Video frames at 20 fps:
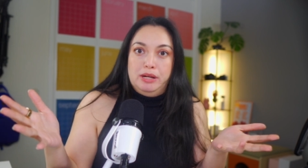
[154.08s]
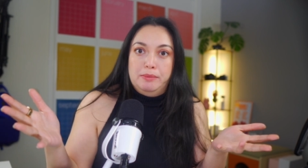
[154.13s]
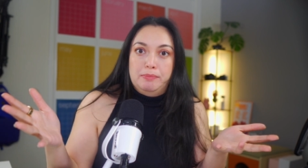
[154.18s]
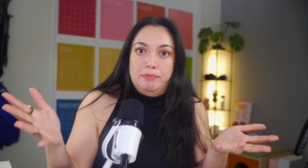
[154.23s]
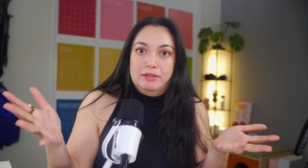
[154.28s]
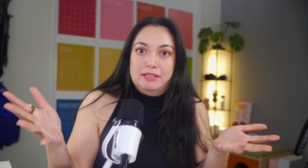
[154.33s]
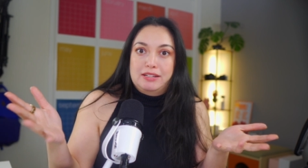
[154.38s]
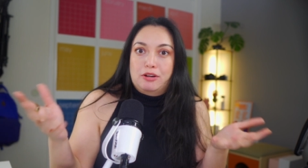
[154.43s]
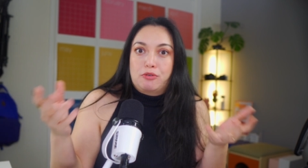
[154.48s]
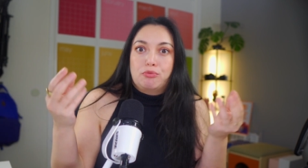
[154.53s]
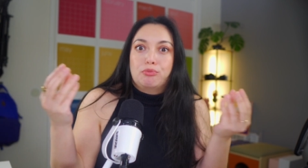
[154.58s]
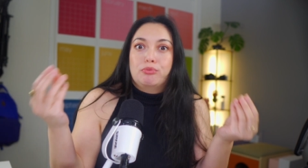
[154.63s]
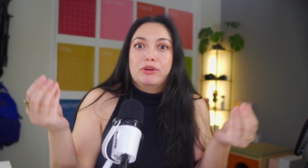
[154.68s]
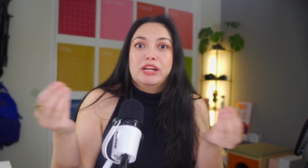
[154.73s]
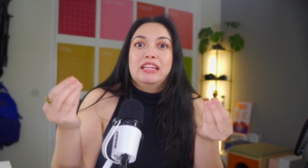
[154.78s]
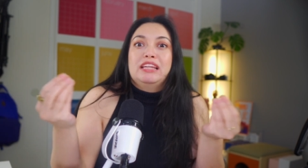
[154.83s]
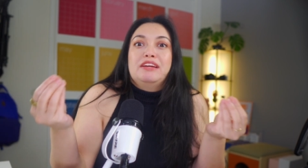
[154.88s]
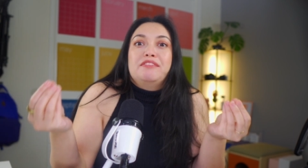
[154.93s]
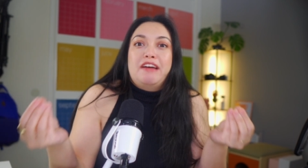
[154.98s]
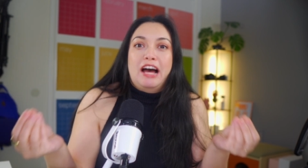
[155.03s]
it was like
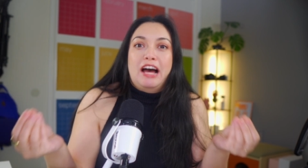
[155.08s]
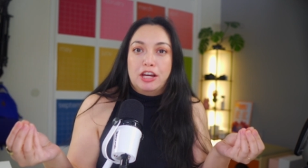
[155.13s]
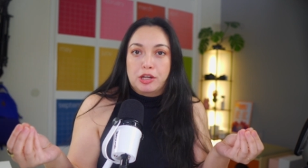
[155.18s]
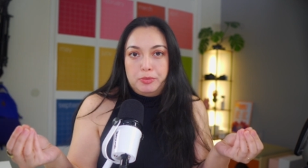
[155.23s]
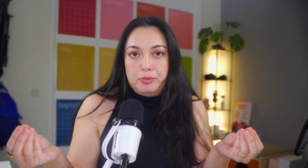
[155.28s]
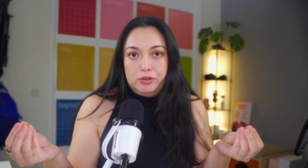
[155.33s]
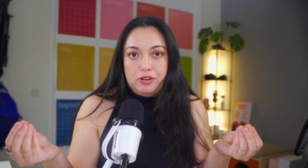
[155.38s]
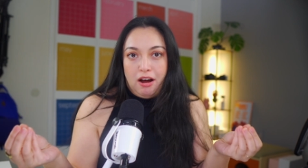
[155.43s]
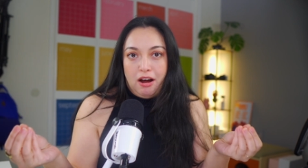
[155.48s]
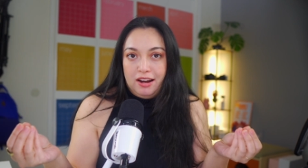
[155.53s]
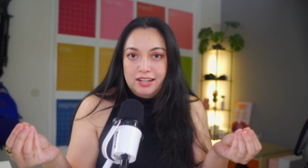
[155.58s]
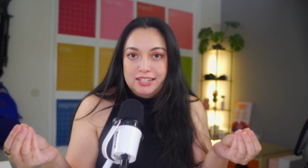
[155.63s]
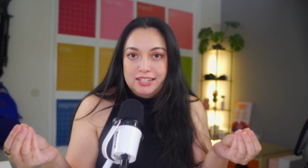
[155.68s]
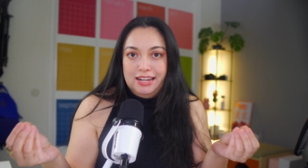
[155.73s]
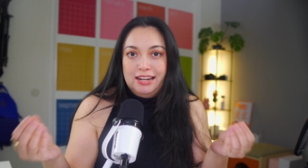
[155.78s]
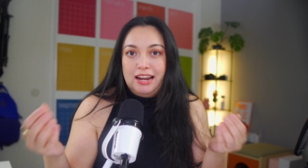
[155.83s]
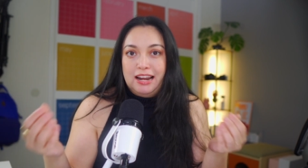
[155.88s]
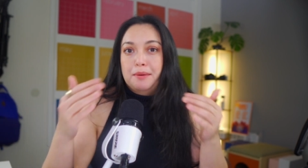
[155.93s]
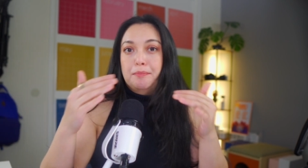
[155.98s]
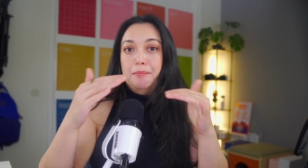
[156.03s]
really valuable
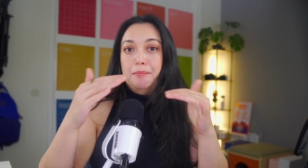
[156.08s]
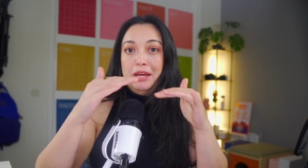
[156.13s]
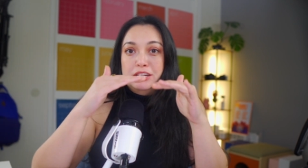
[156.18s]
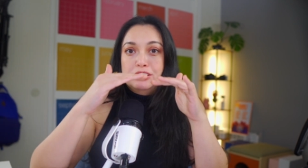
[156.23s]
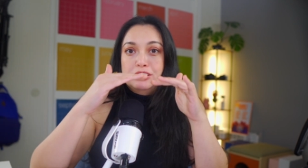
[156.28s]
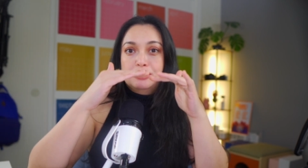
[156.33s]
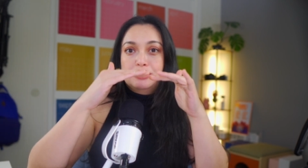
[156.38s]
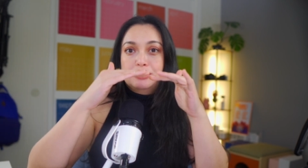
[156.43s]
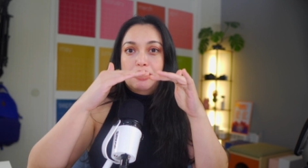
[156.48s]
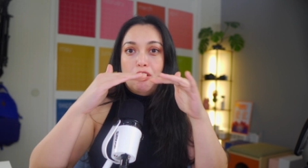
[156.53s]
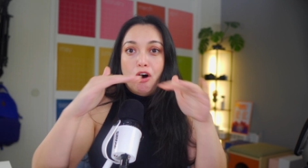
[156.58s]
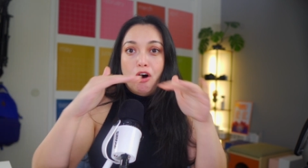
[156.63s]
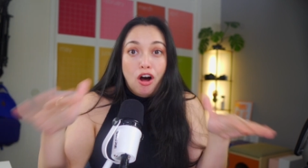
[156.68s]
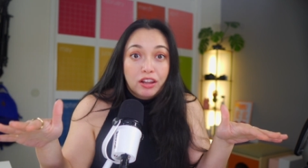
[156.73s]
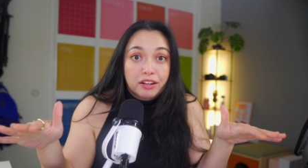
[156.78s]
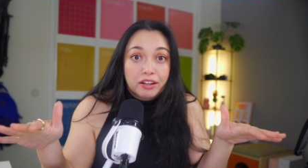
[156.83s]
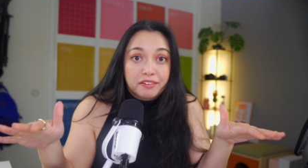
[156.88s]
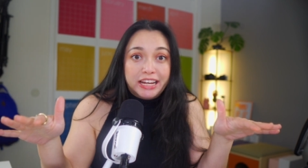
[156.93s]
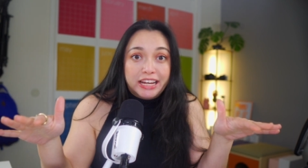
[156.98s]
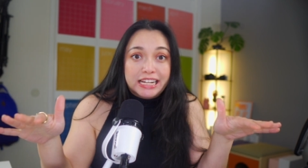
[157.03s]
content. I binged
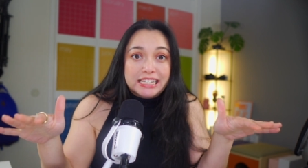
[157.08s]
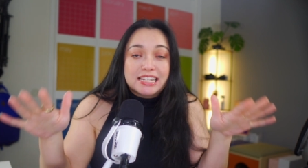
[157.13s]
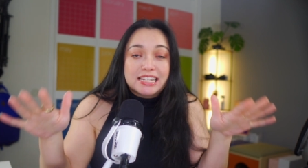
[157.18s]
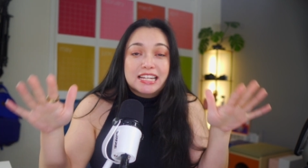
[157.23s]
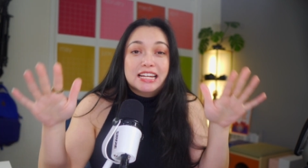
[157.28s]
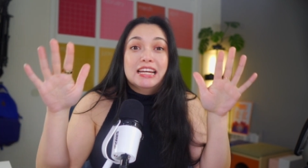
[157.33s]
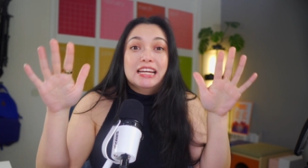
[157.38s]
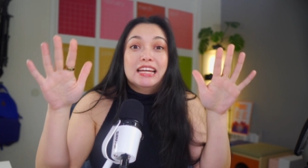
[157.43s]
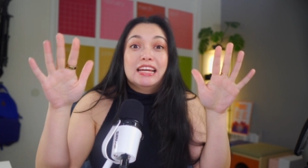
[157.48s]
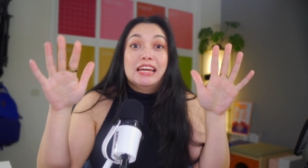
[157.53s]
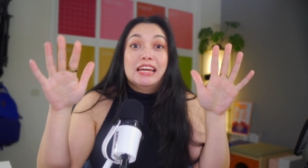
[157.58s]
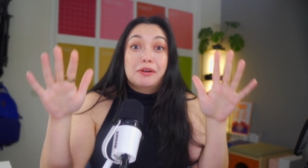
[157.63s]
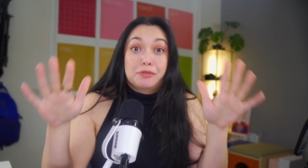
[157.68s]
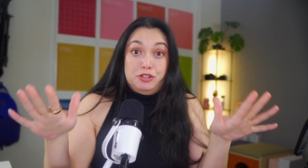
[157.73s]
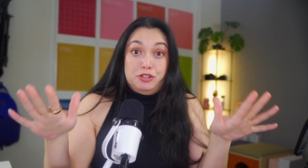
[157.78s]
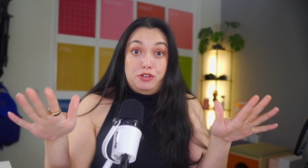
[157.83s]
all of it. It was